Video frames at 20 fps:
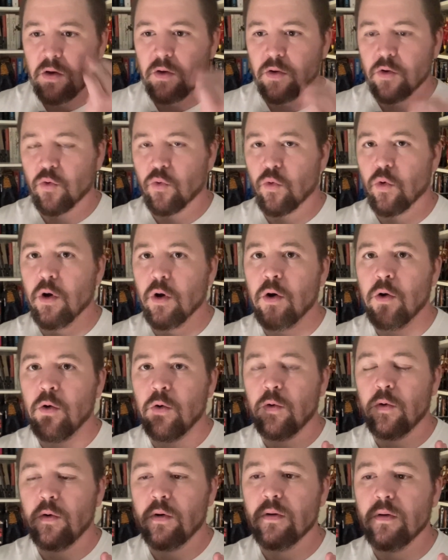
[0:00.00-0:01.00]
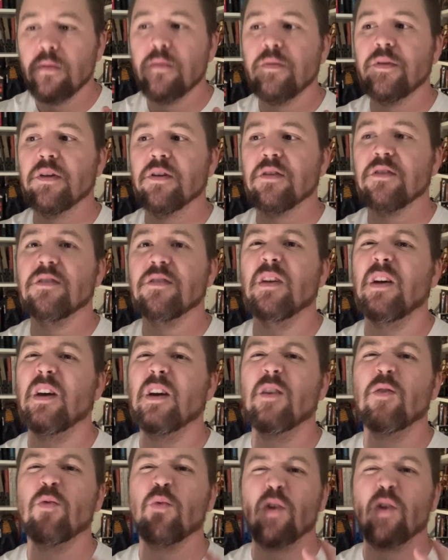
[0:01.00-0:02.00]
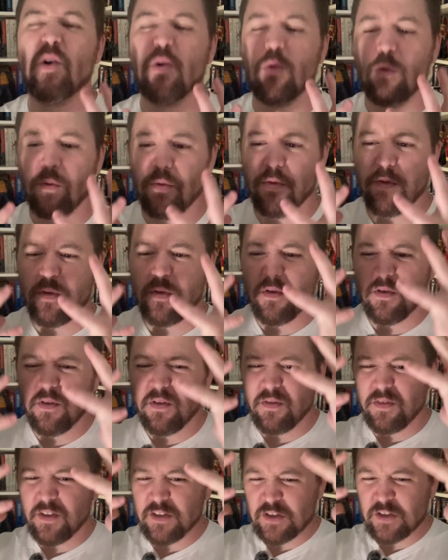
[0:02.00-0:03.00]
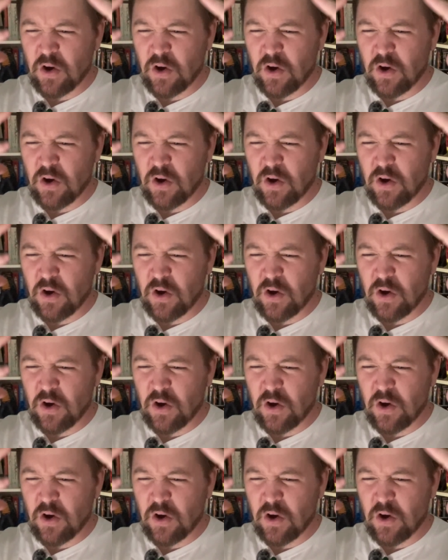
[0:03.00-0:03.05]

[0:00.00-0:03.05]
grow this like growth, this